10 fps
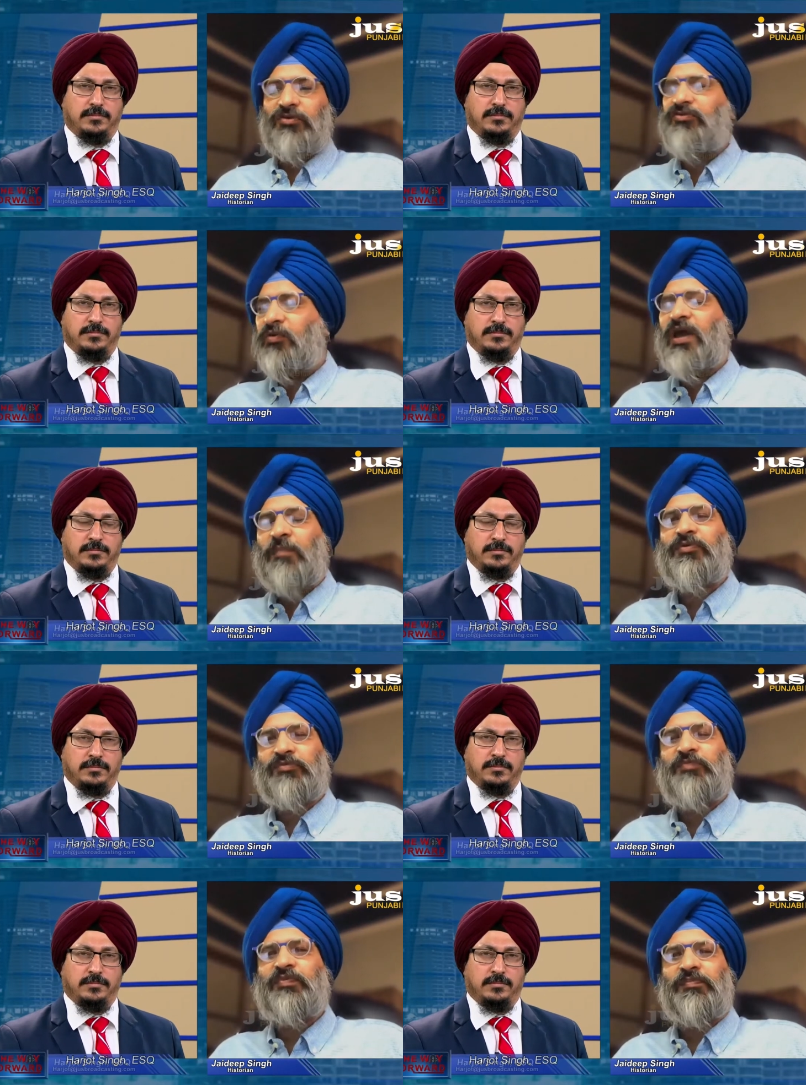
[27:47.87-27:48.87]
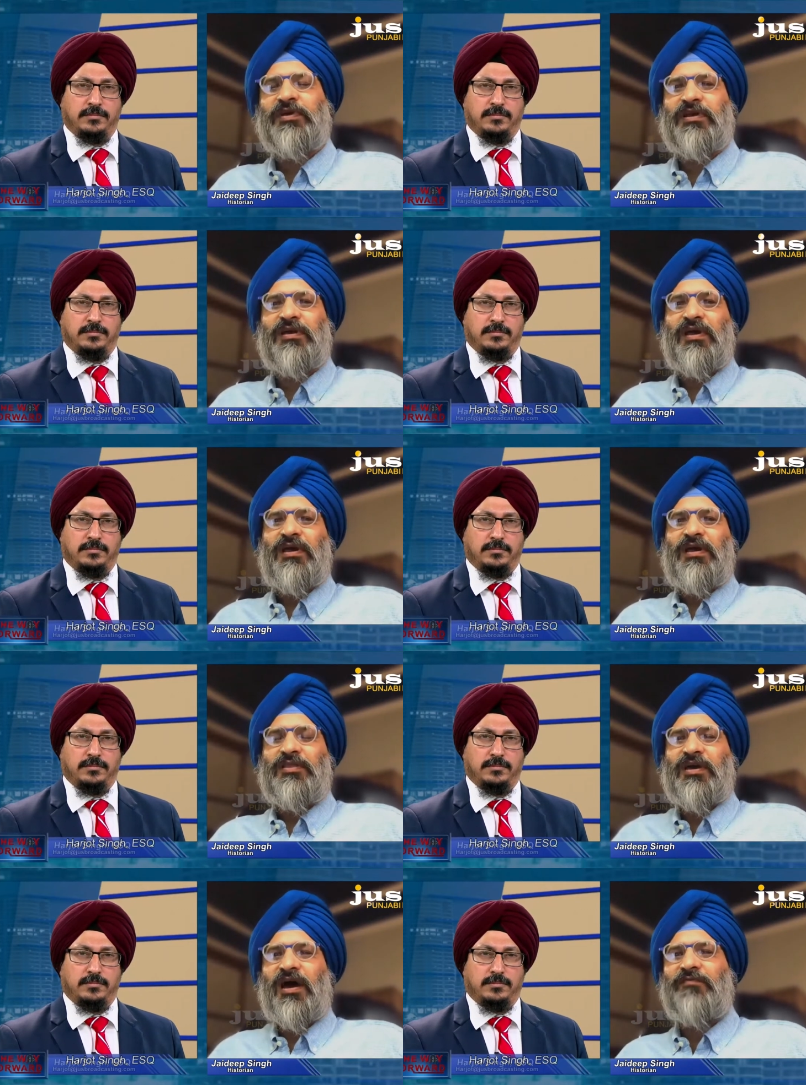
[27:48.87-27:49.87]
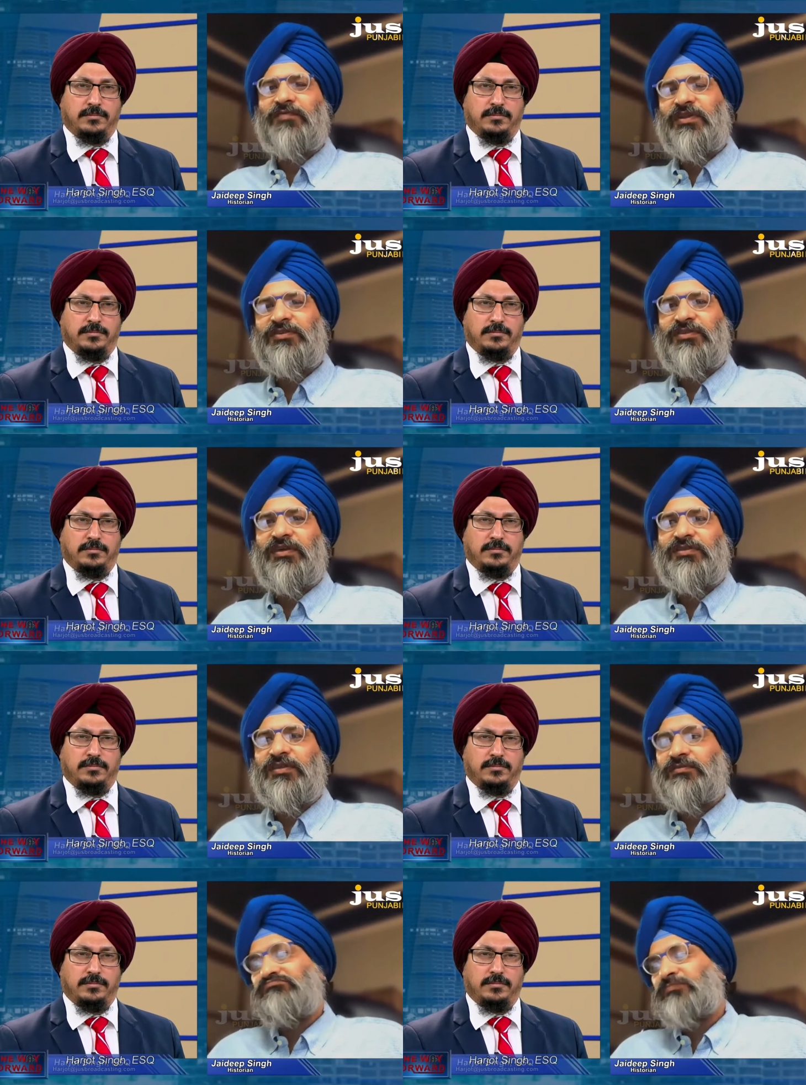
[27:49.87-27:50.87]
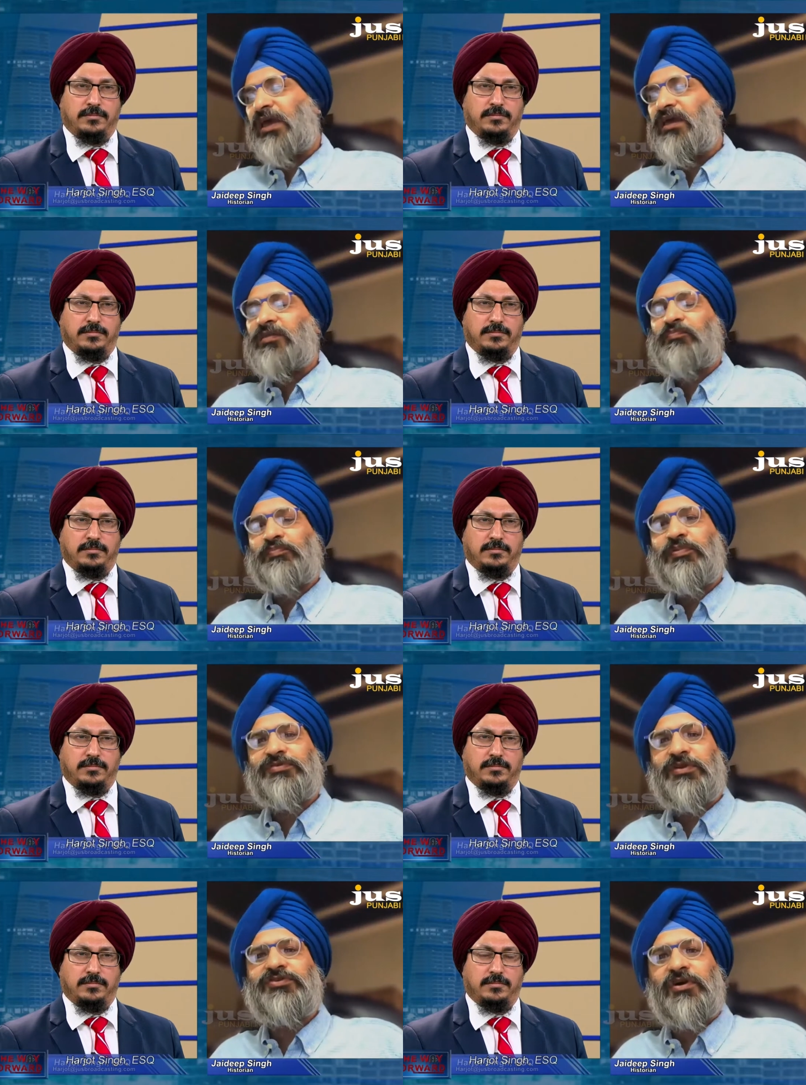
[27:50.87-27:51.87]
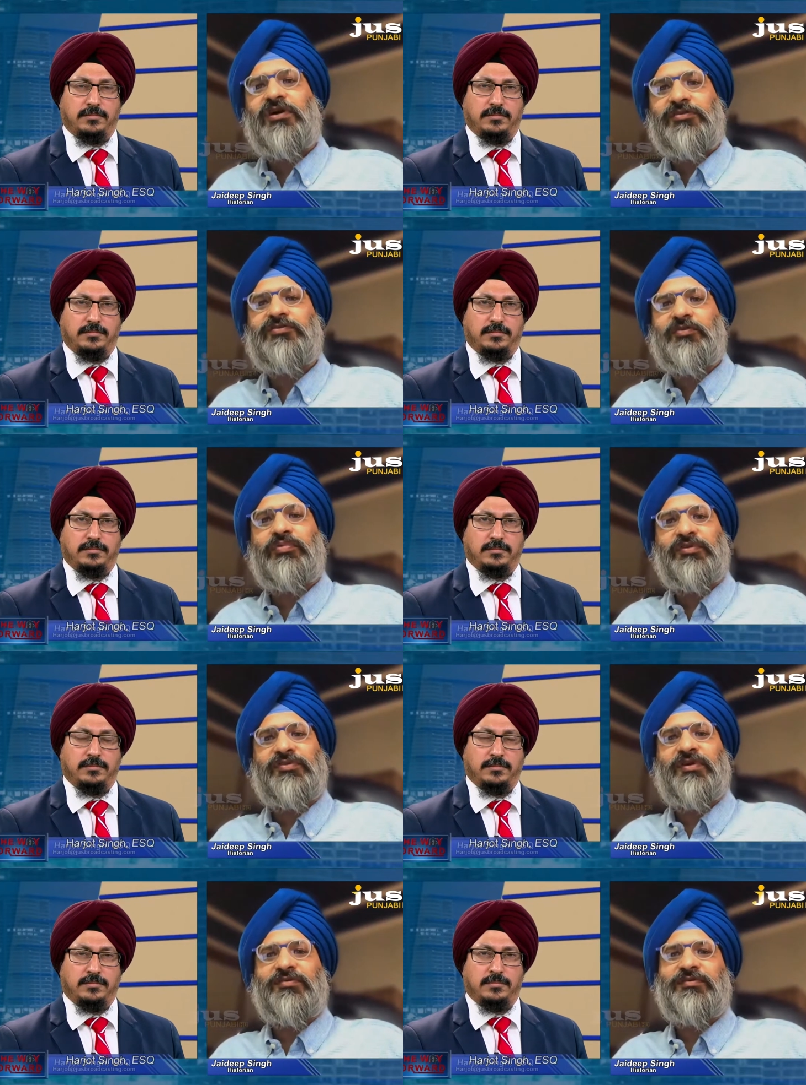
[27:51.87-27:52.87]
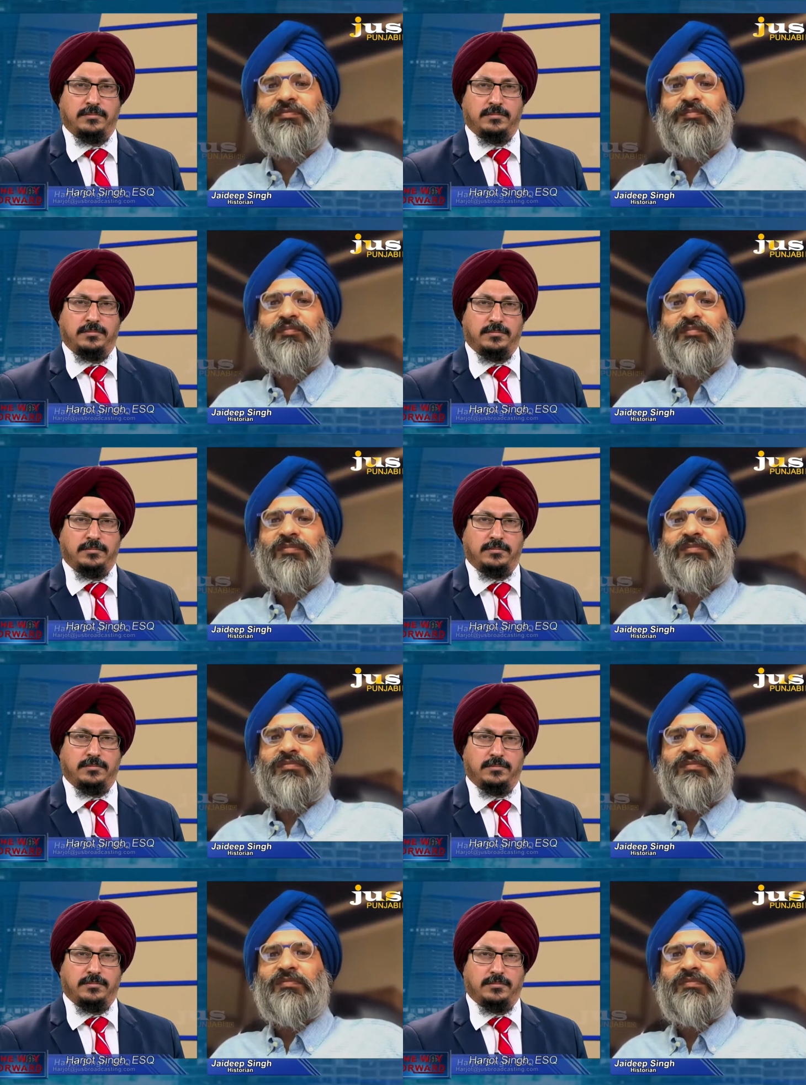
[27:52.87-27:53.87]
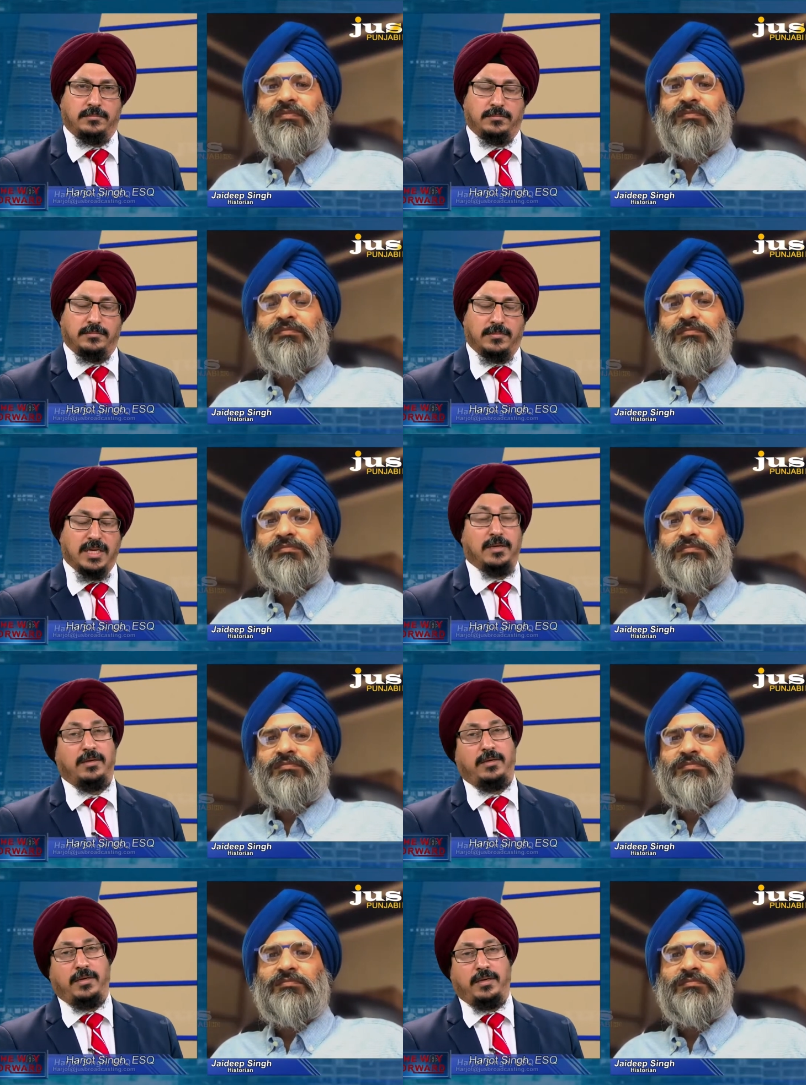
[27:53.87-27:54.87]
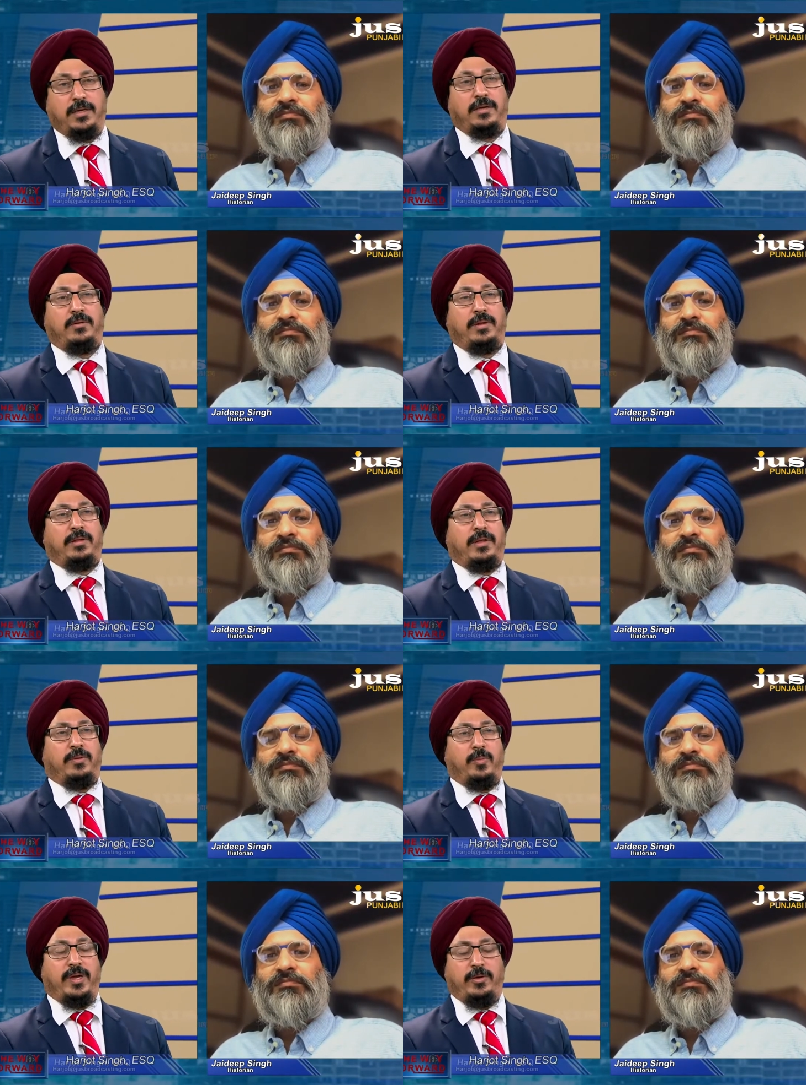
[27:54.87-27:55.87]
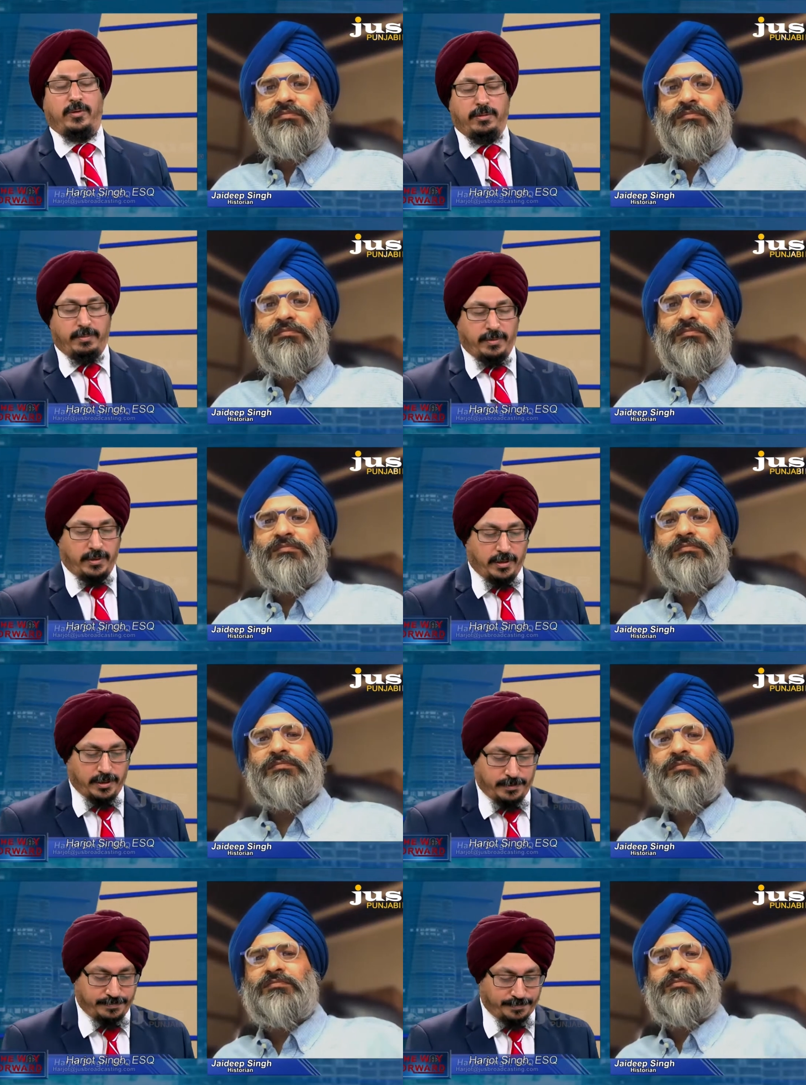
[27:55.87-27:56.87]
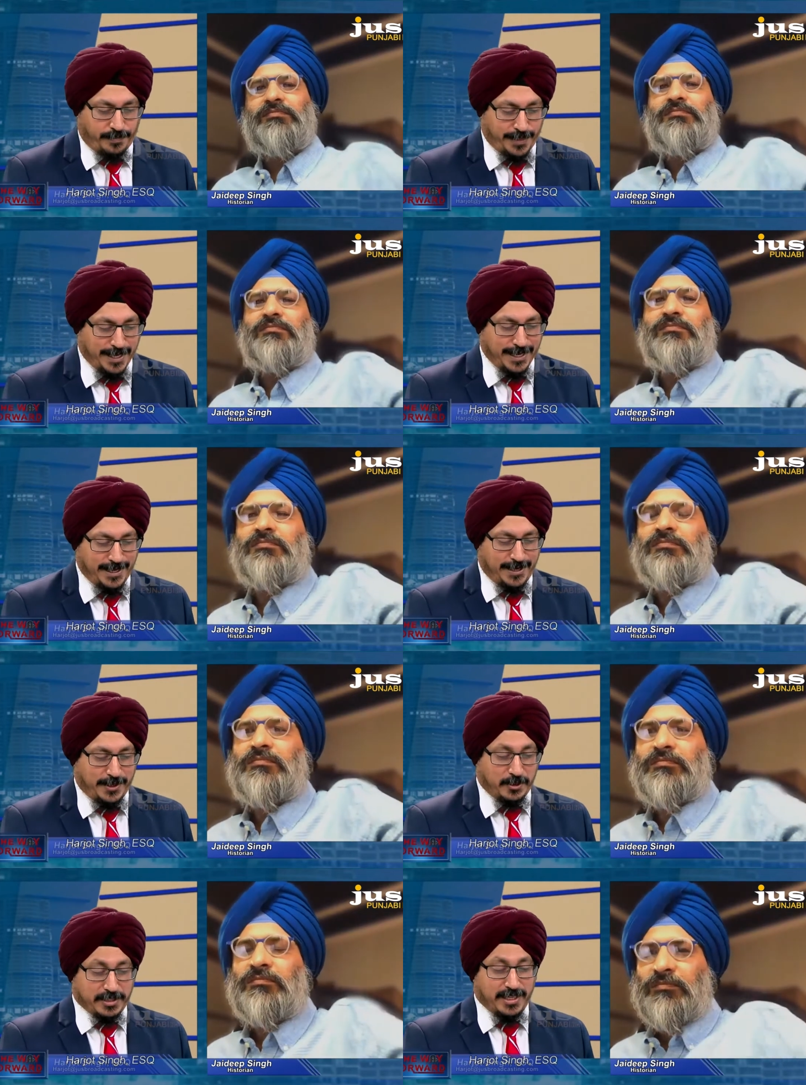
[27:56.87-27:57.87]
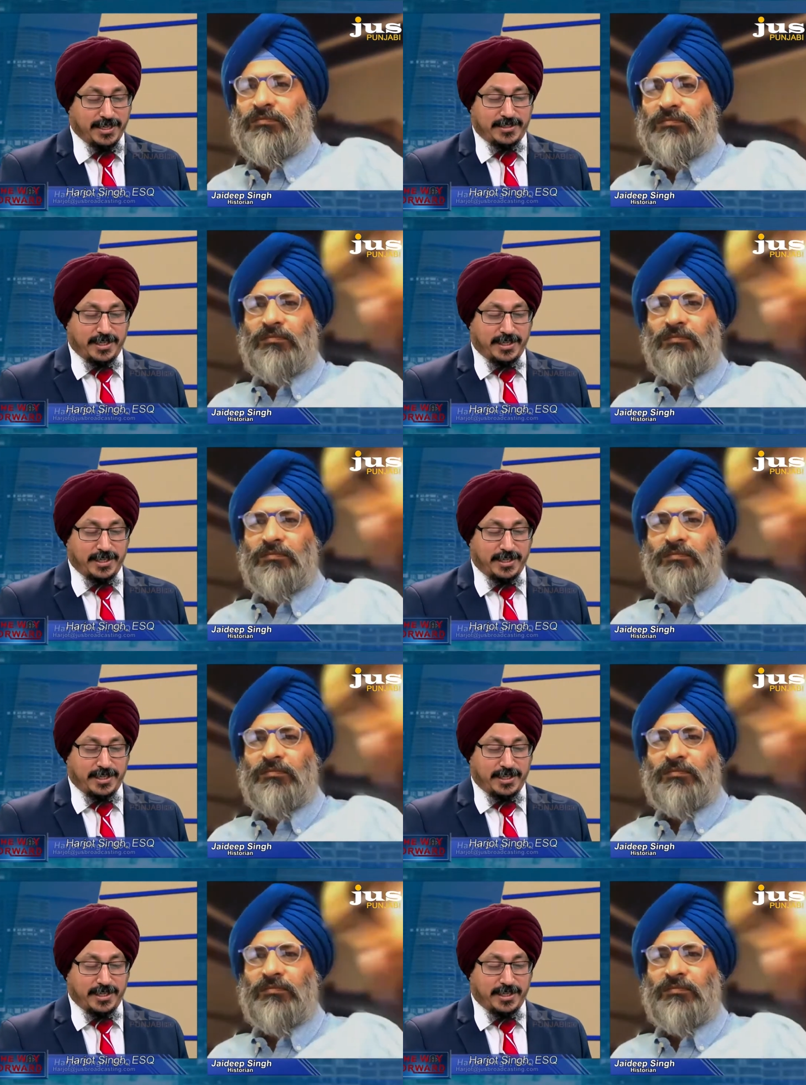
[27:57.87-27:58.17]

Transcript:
Speaker 1: you see what happens when these people get the confidence to think that, hey, the person in charge supports us.
Speaker 2: Mm-hmm. And you know, and the, the way you have, uh, you're telling us the